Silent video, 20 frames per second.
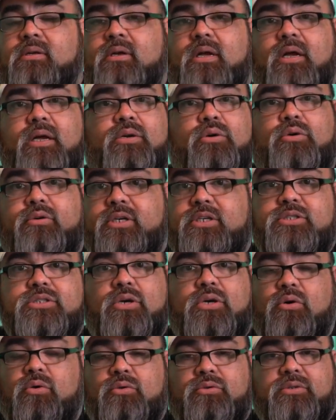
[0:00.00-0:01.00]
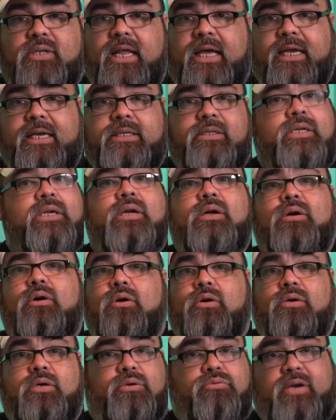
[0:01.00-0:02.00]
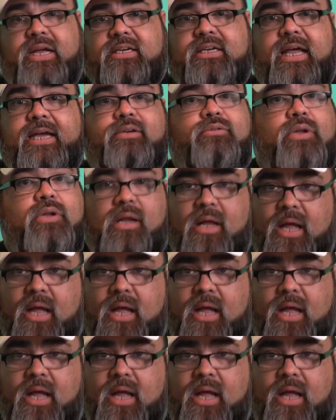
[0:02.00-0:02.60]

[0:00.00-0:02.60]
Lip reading: an orange hold light, or a red light?